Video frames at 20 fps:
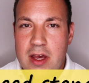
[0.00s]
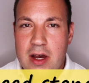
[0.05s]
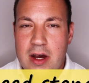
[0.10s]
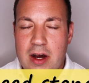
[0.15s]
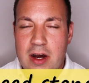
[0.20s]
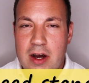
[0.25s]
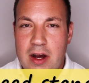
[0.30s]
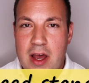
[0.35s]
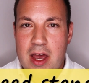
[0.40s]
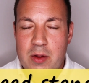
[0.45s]

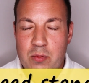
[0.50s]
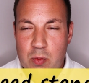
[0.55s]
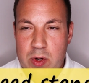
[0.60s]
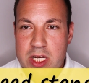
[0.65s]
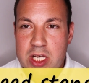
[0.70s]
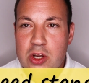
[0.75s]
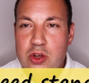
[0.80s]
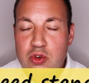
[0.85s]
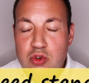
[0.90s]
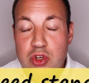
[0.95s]
And we
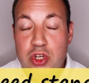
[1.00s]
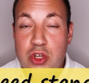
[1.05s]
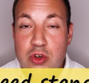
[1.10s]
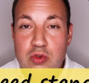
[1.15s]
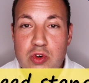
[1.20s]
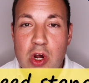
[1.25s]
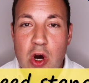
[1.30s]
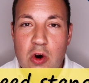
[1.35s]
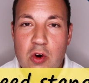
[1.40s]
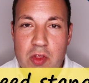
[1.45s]

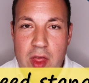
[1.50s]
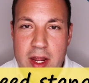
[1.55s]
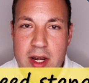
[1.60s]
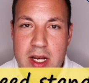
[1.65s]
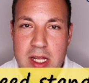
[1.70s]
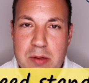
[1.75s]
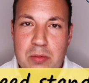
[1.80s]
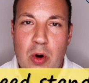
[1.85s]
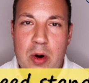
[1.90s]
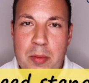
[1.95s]
do know that
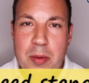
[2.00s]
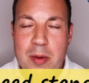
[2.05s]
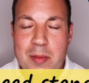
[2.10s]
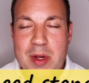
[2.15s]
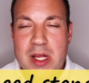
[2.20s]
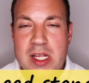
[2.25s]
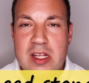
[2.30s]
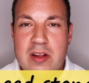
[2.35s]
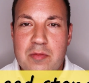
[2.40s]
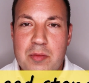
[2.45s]
it is more
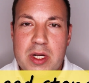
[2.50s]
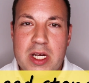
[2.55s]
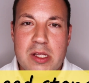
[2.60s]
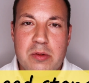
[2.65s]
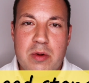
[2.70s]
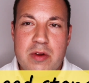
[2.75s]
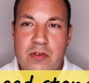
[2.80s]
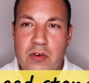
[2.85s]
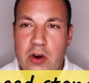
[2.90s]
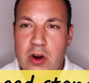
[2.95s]
permissive because
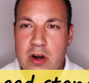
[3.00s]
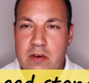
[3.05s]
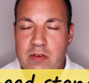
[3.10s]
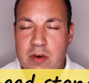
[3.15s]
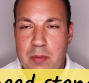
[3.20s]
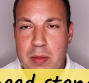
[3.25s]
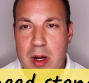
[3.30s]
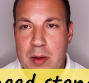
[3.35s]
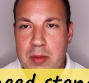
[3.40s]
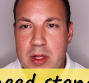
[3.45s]
we've heard
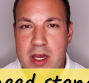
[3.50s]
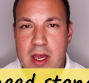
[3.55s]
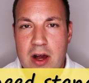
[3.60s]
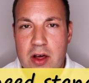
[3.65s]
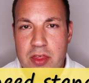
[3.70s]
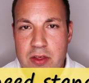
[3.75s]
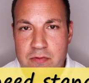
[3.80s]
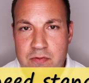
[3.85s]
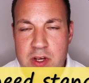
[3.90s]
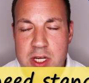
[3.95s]
from public
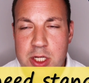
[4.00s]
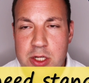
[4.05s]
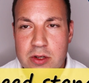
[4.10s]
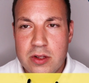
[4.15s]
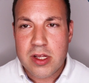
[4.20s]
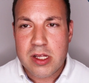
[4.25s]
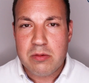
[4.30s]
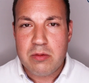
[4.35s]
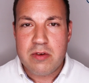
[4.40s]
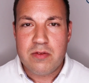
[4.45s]
health
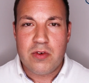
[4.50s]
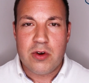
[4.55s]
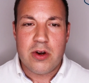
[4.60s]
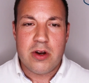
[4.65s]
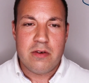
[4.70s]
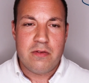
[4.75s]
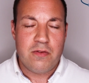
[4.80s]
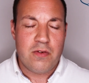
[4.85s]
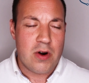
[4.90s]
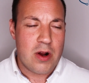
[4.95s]
officials, we've
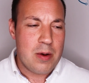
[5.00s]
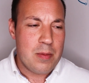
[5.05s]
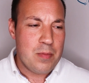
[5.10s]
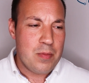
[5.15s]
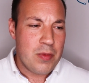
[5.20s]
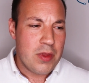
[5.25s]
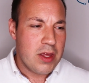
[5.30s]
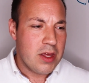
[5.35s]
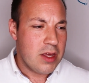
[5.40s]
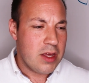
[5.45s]
heard
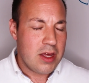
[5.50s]
from,